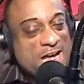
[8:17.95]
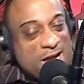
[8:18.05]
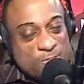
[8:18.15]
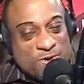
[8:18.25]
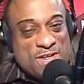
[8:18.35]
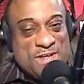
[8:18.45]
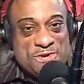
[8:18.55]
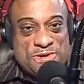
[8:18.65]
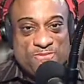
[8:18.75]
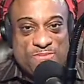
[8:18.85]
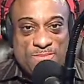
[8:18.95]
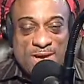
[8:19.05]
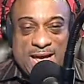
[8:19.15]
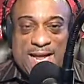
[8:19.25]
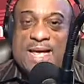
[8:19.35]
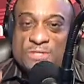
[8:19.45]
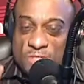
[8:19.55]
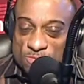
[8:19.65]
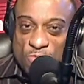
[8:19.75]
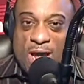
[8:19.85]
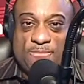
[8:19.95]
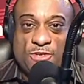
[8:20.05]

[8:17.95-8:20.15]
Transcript: I want to hear your feedback. Subscribe